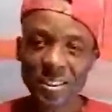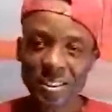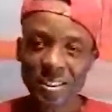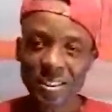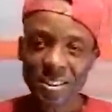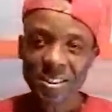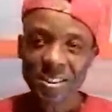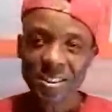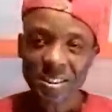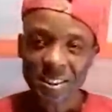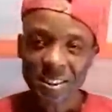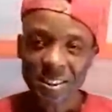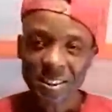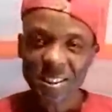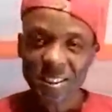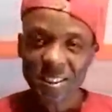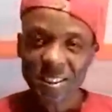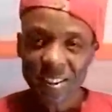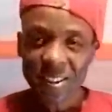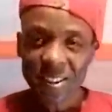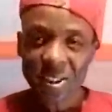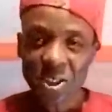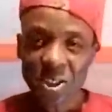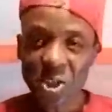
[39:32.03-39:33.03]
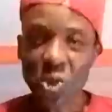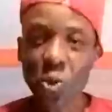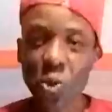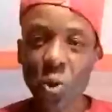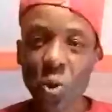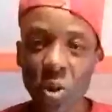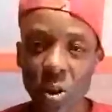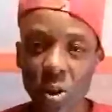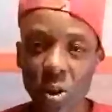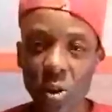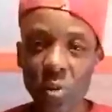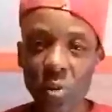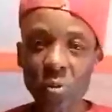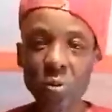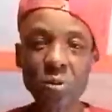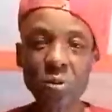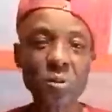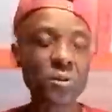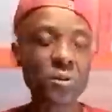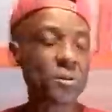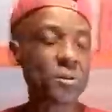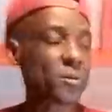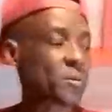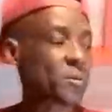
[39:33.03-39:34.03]
Who that? Stone
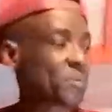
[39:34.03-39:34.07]
Love.